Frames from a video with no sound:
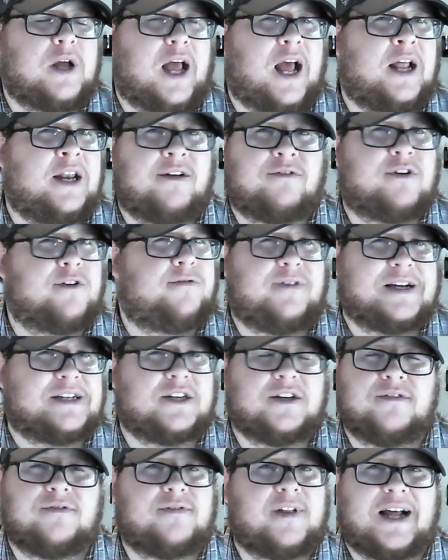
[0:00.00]
and never
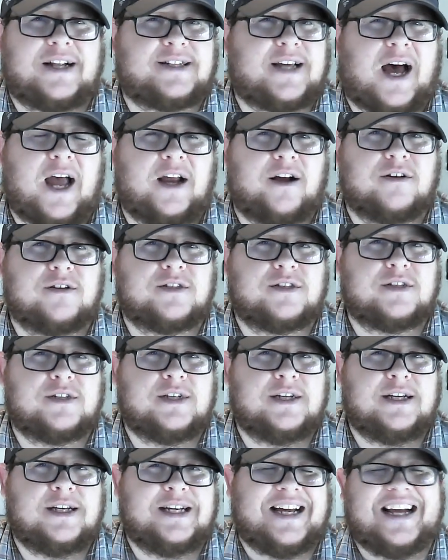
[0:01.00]
fixing flat tires.
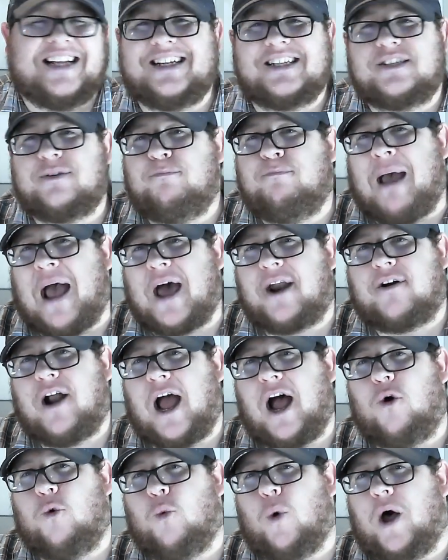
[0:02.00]
It doesn't matter
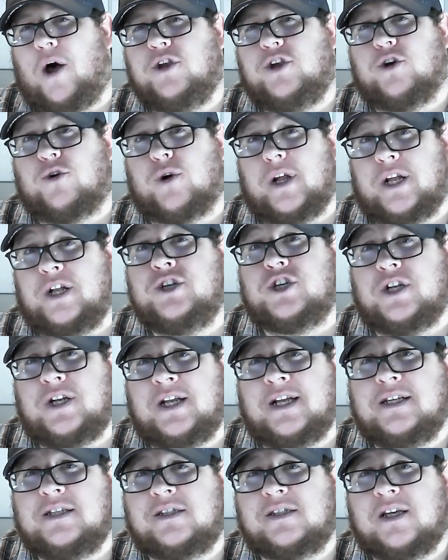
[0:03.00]
how well your engine
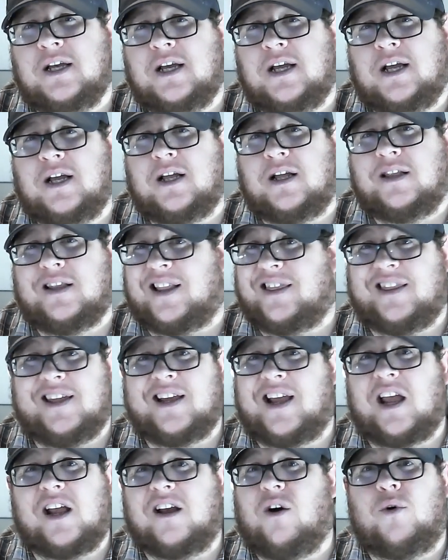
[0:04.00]
is, that thing
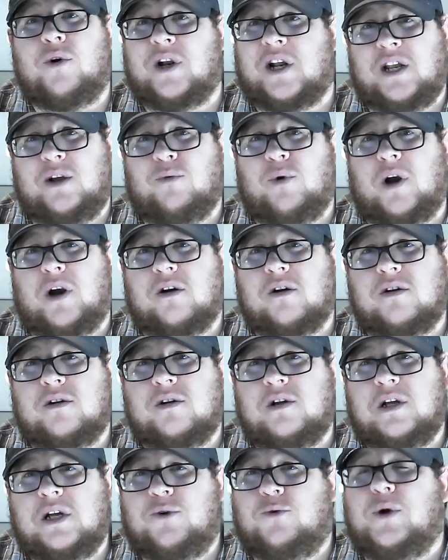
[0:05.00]
ain't going anywhere.
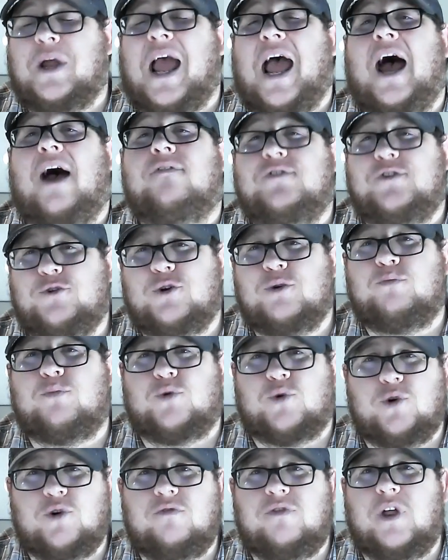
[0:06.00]
We have to
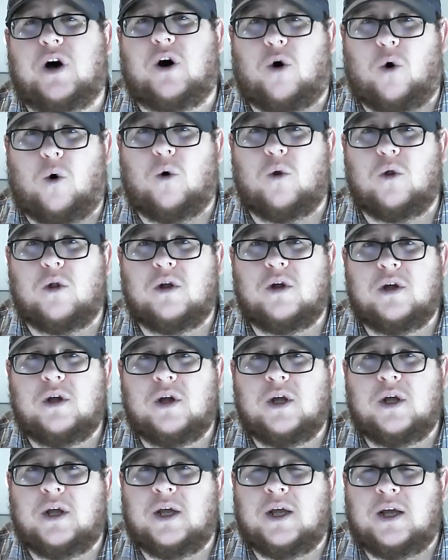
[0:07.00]
improve the whole.
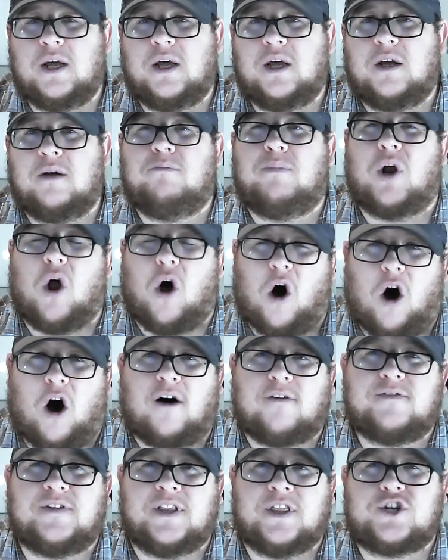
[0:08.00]
But
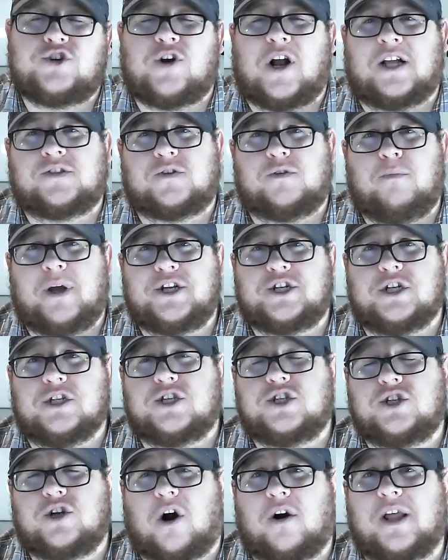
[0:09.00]
often the
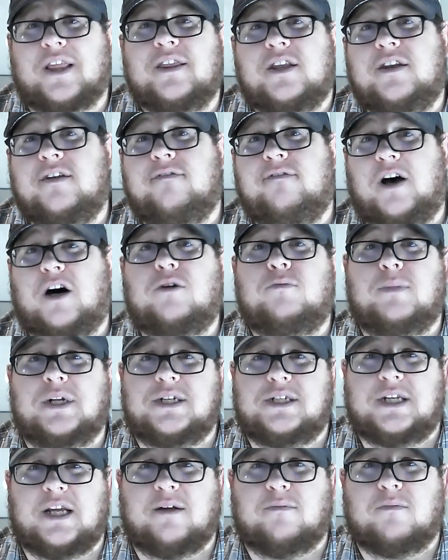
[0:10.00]
transformations start at the
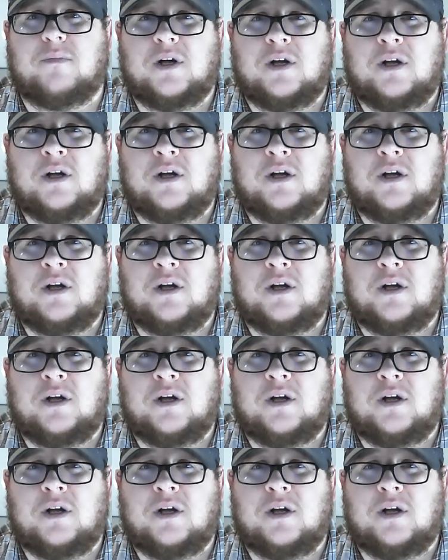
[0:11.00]
development team.